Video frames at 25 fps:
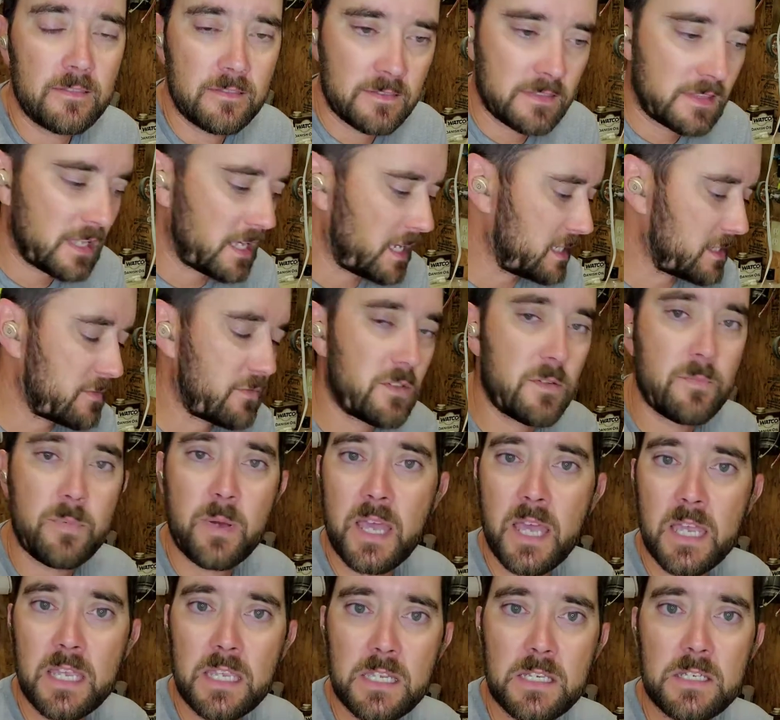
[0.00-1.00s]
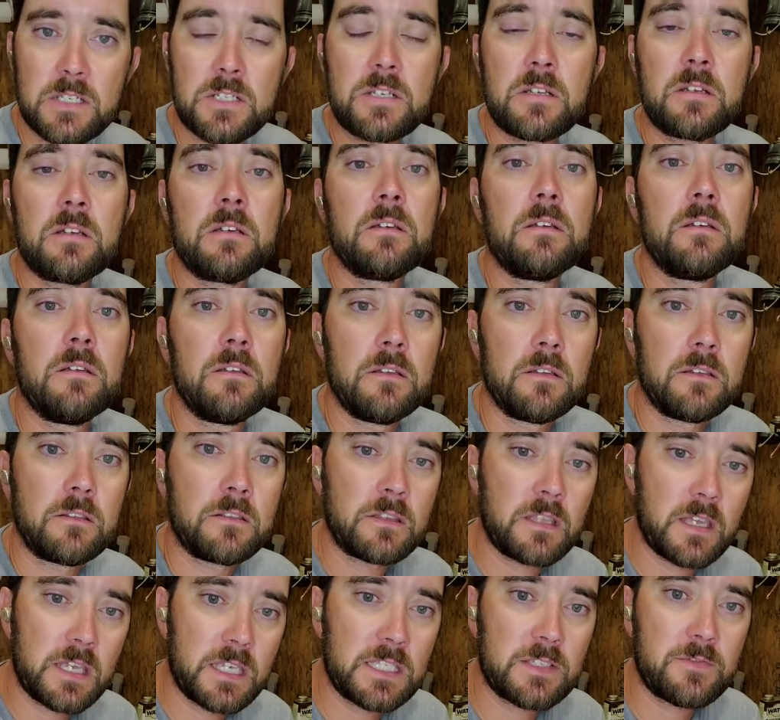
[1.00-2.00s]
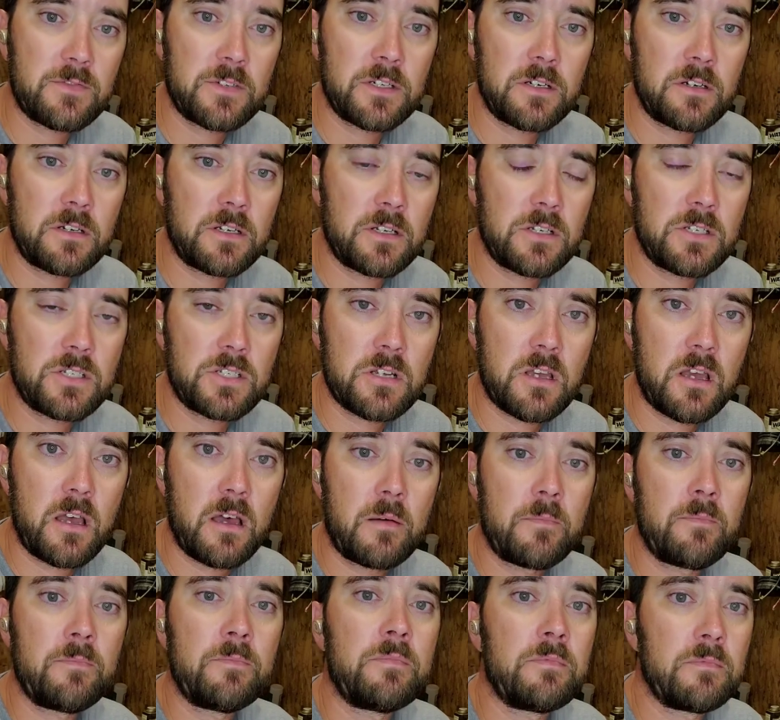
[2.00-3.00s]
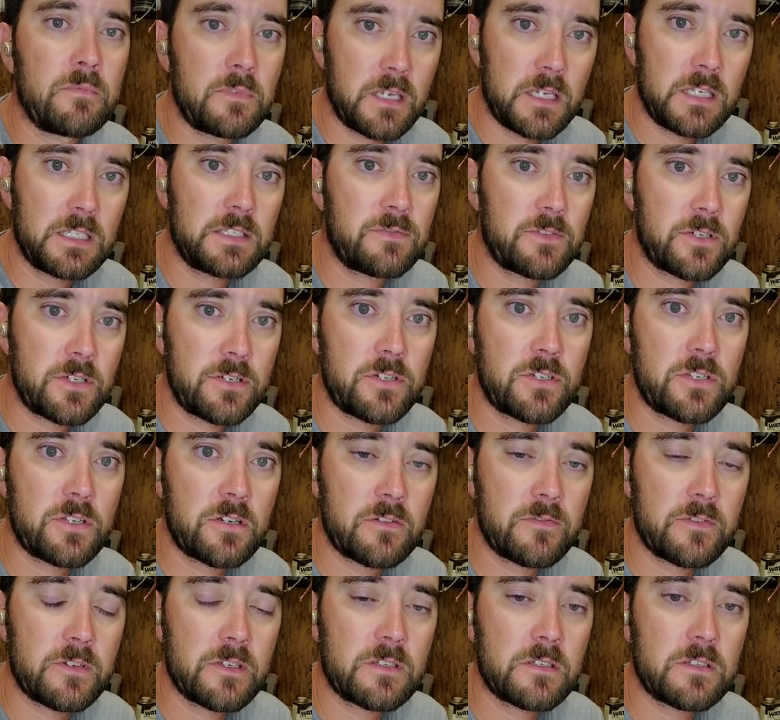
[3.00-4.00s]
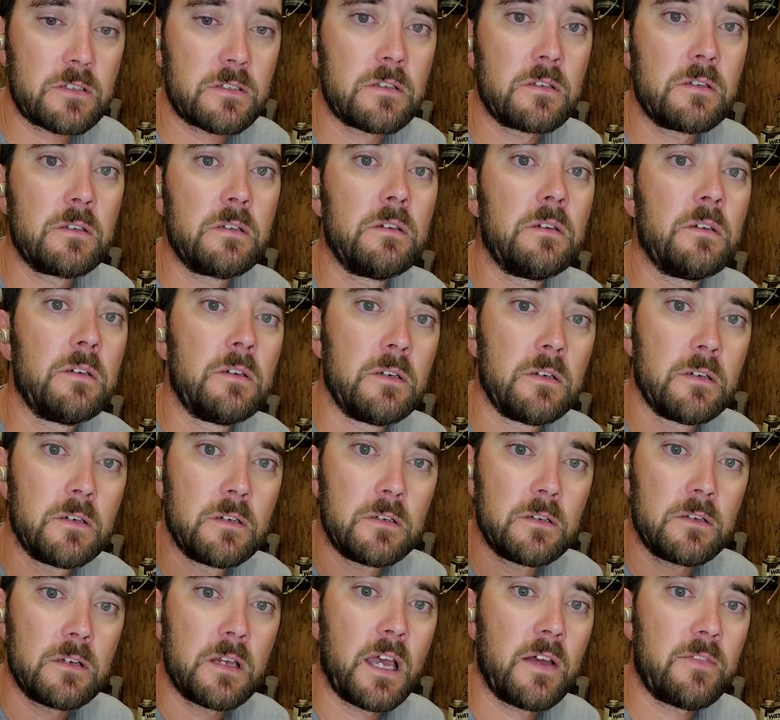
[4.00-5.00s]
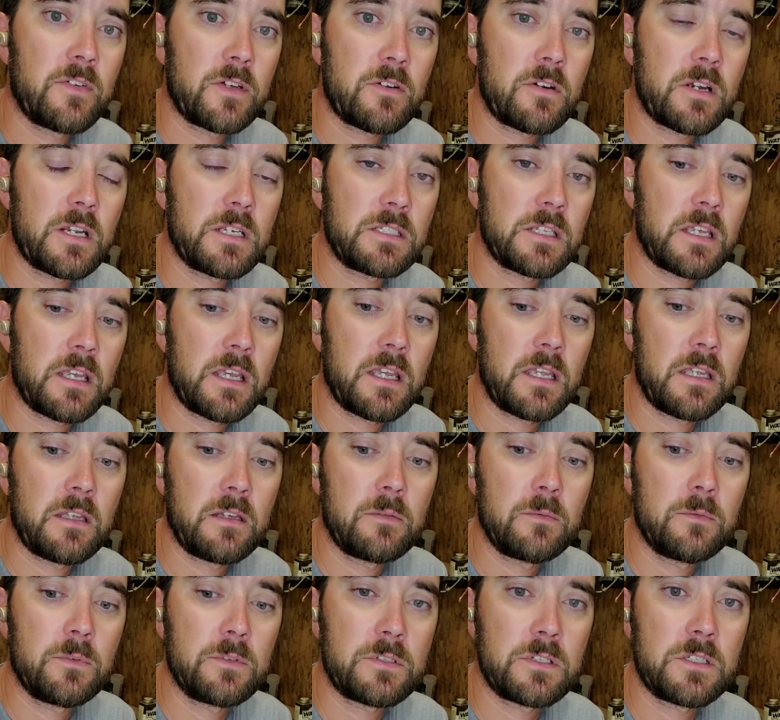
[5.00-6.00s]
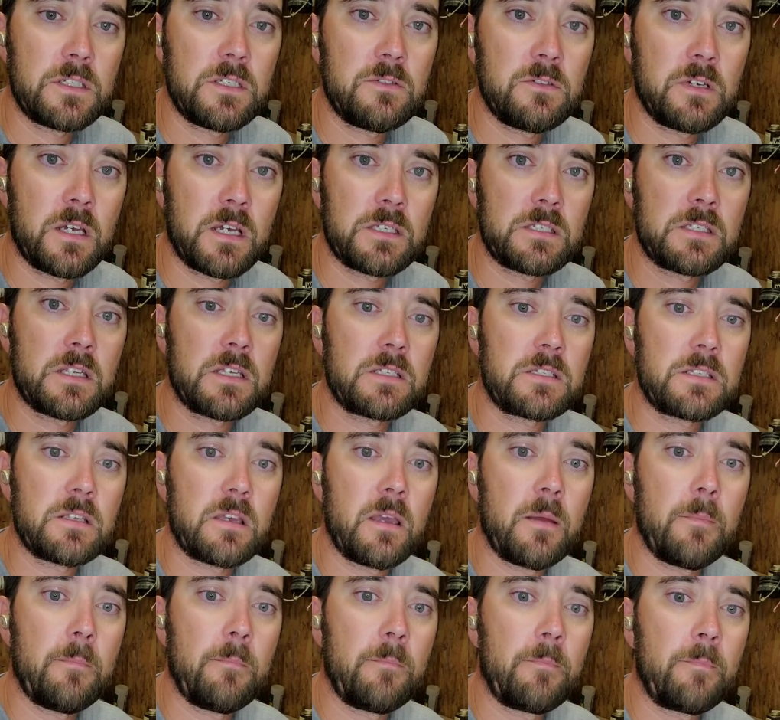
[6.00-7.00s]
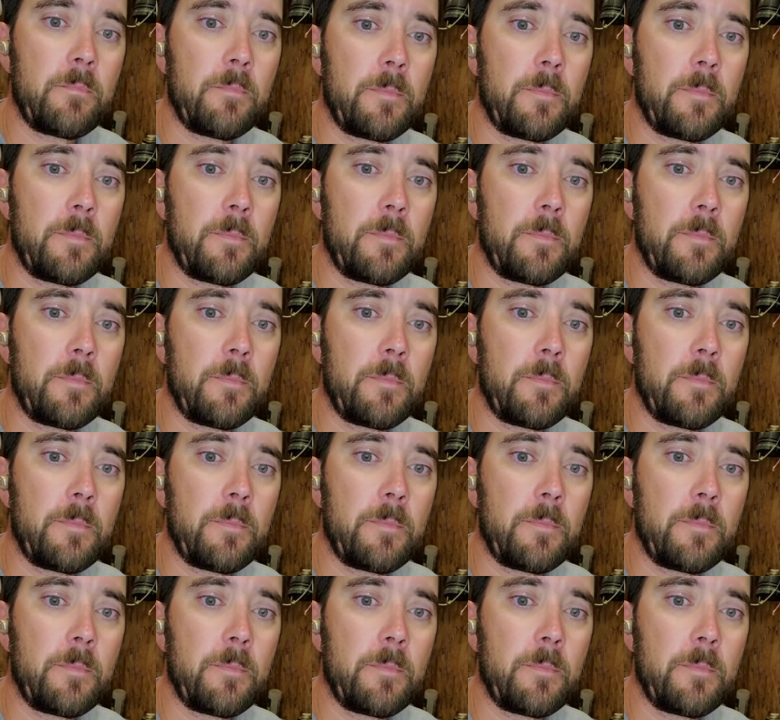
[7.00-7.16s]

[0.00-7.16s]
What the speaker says: thanks for the package. Thanks for your good job. Thanks for your service. Have a great day. We'll see you guys next time.